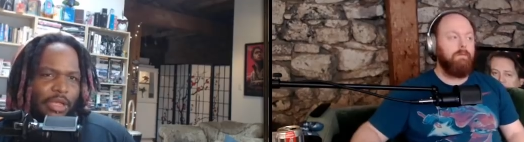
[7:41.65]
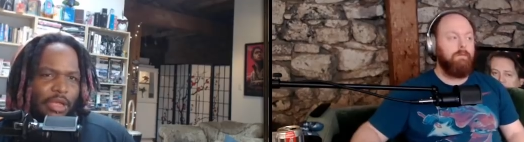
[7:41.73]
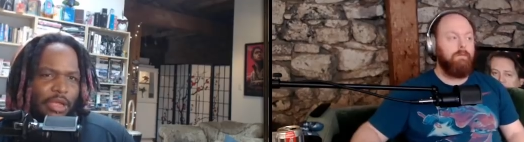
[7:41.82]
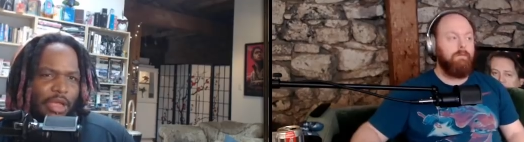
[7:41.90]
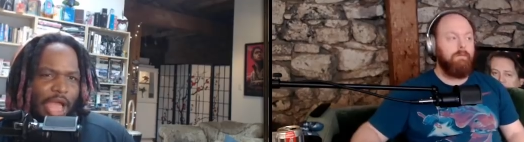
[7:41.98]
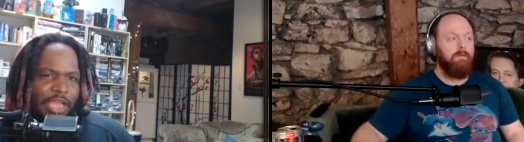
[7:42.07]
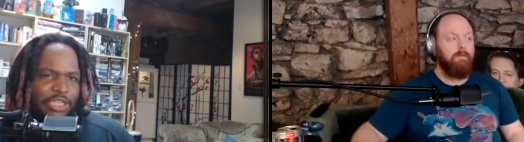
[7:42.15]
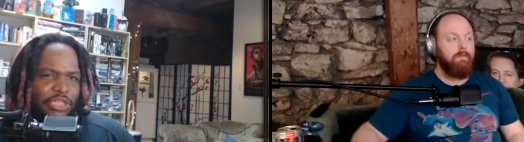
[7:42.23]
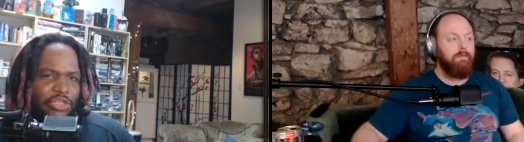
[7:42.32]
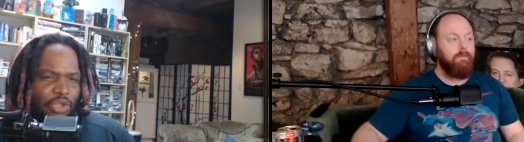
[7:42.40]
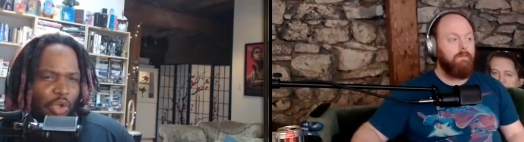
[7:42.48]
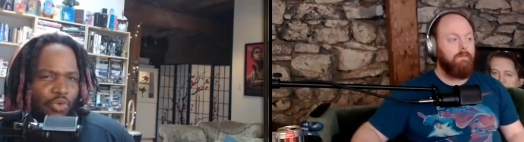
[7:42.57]
Speaker 1: uh, I
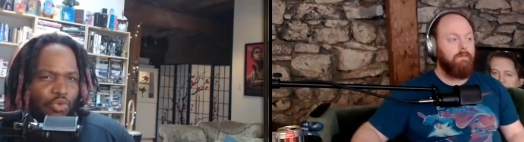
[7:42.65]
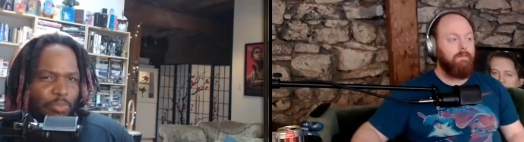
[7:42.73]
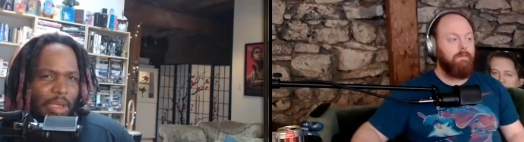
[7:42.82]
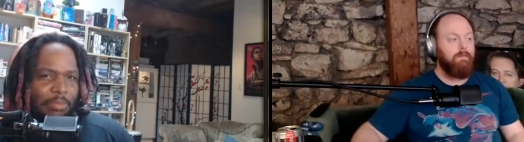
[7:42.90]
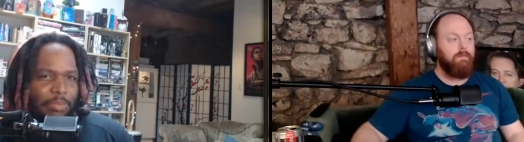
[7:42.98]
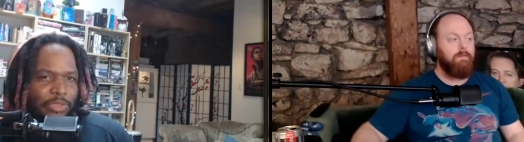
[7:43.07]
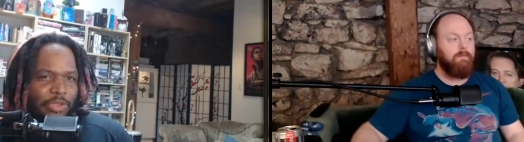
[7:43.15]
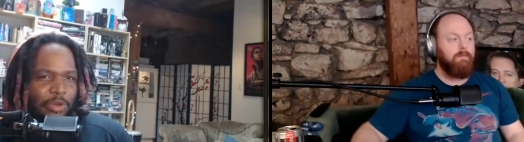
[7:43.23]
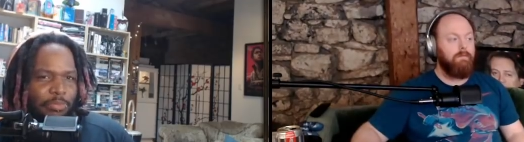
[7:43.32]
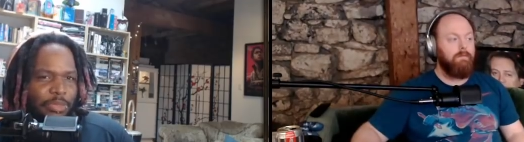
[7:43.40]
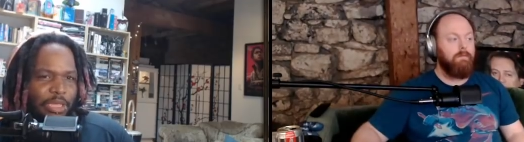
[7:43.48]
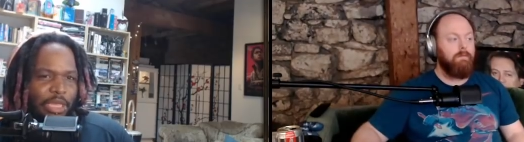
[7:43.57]
just don't remember
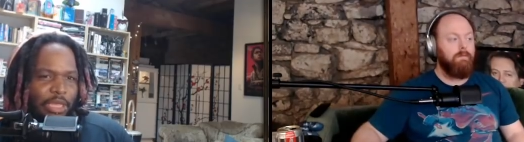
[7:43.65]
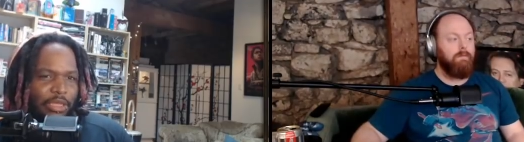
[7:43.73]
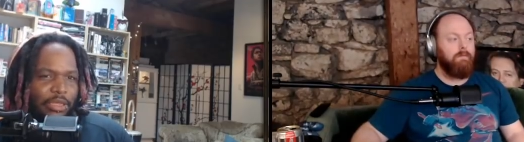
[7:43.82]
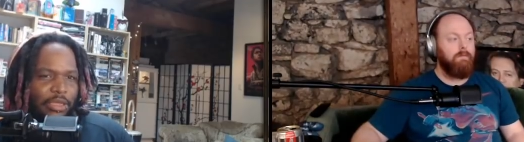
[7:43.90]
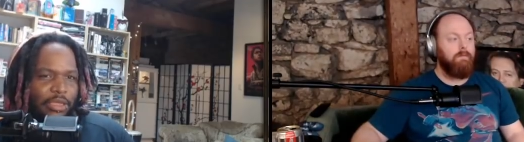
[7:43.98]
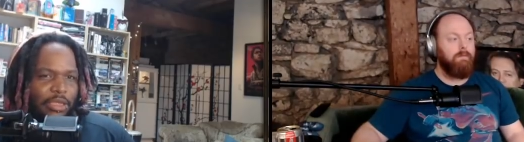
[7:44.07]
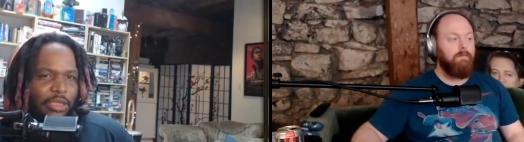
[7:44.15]
there being